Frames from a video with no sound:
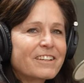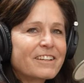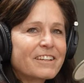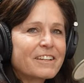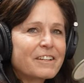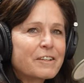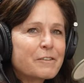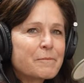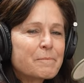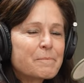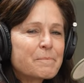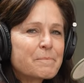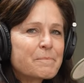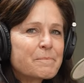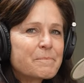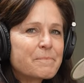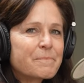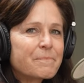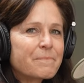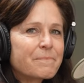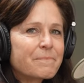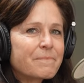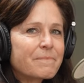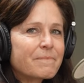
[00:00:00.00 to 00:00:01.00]
Um
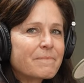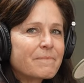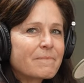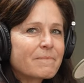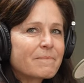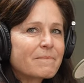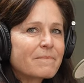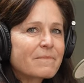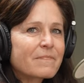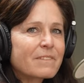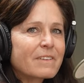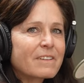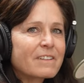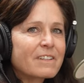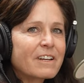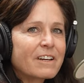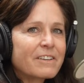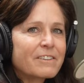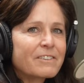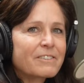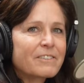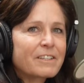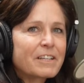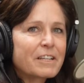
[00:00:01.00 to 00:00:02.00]

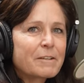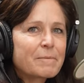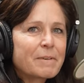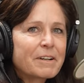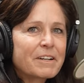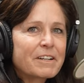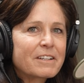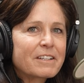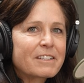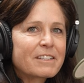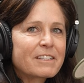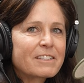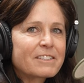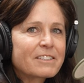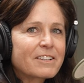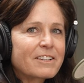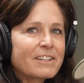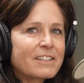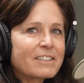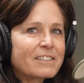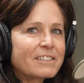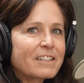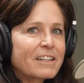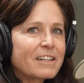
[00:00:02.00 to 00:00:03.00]
now that you're thinking about it in this
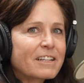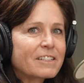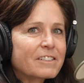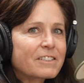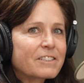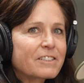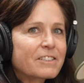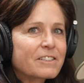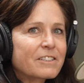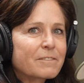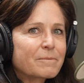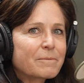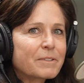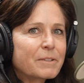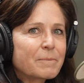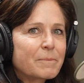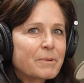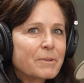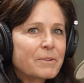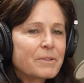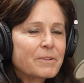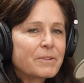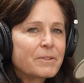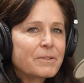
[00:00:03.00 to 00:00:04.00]
context,
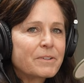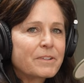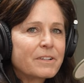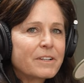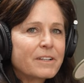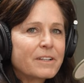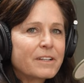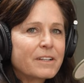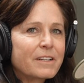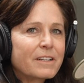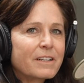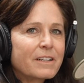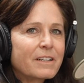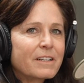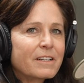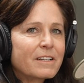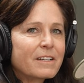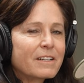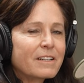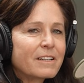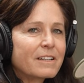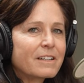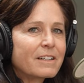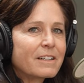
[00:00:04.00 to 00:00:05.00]
people who would
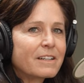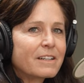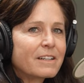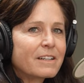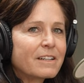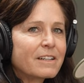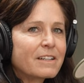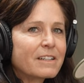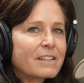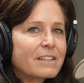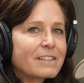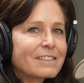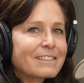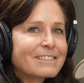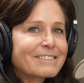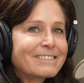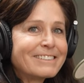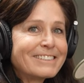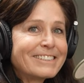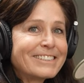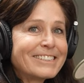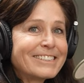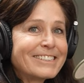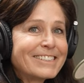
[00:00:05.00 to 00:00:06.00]

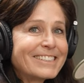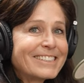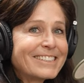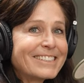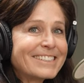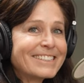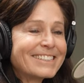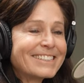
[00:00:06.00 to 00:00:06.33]
Clinton.